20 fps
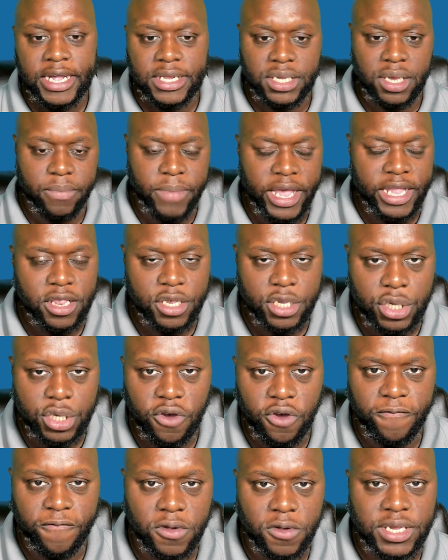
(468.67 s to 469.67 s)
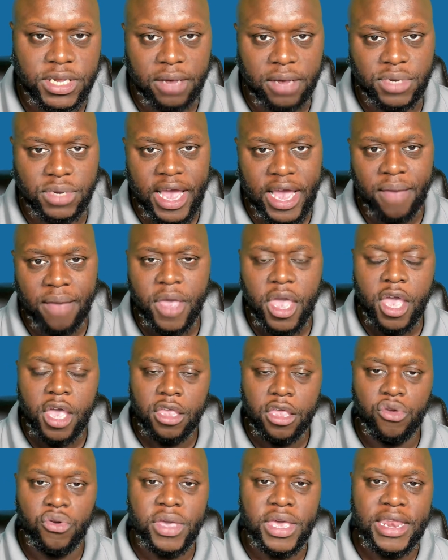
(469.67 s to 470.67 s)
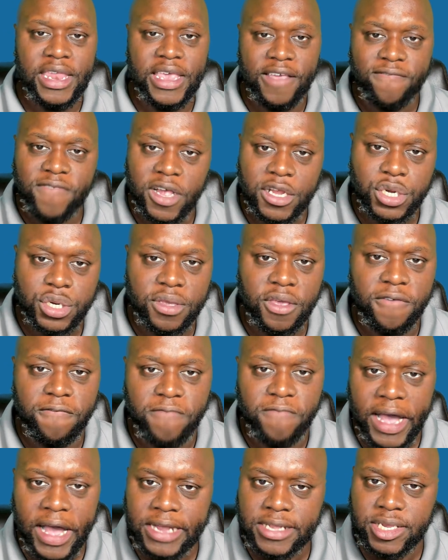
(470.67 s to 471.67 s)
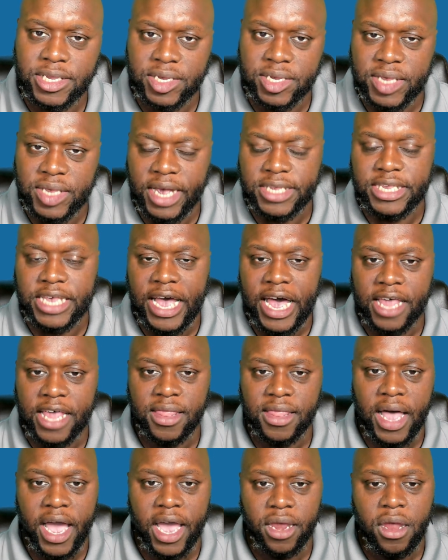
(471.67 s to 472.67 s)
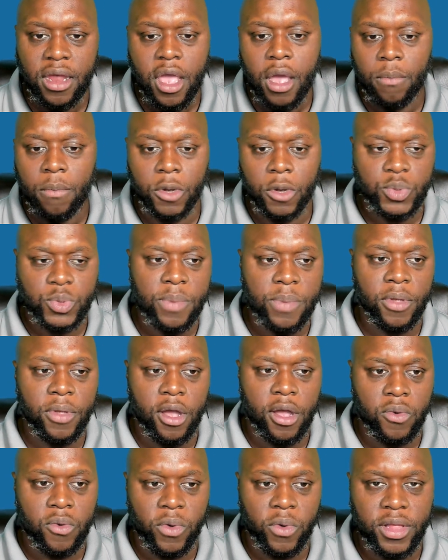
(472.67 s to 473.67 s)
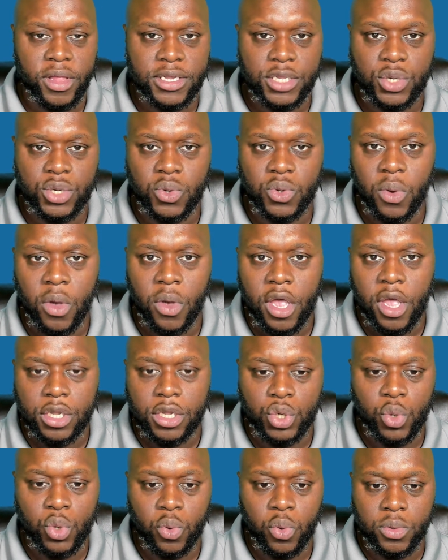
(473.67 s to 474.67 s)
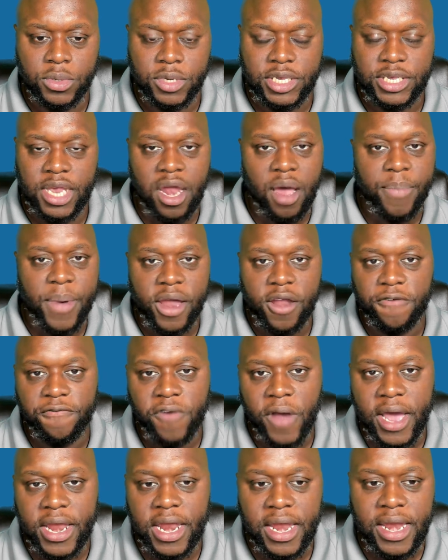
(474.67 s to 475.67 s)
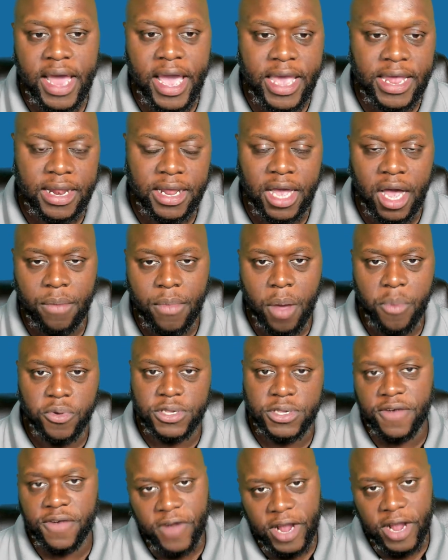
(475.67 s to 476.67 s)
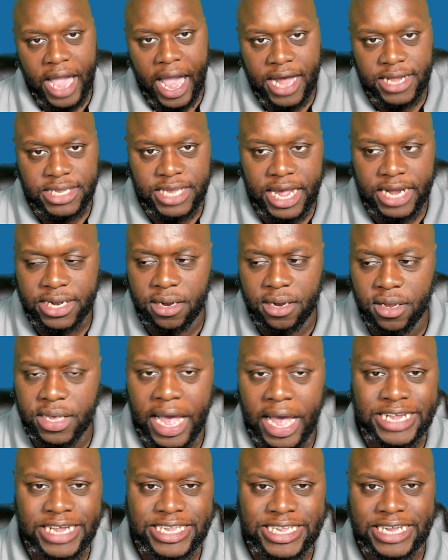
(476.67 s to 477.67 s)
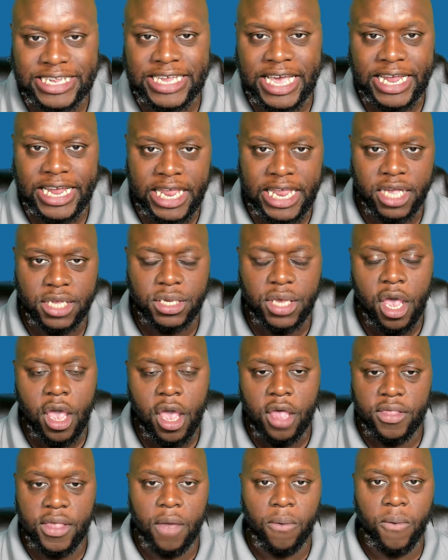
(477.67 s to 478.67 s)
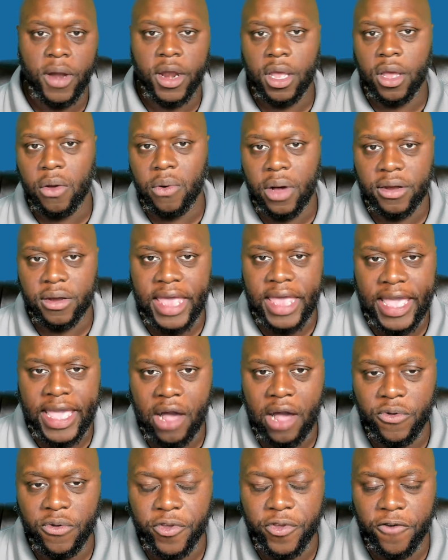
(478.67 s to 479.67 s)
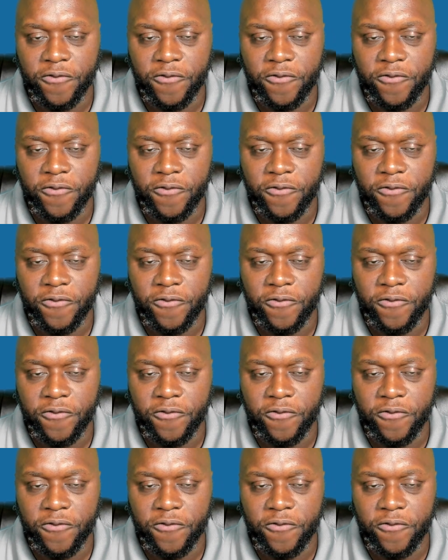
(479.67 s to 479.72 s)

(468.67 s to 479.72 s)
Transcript: to make this your full-time job, you can eventually find success online. Most people aren't willing to to sit up on a Friday night and come up with different content content ideas. They want to go out and hang out with their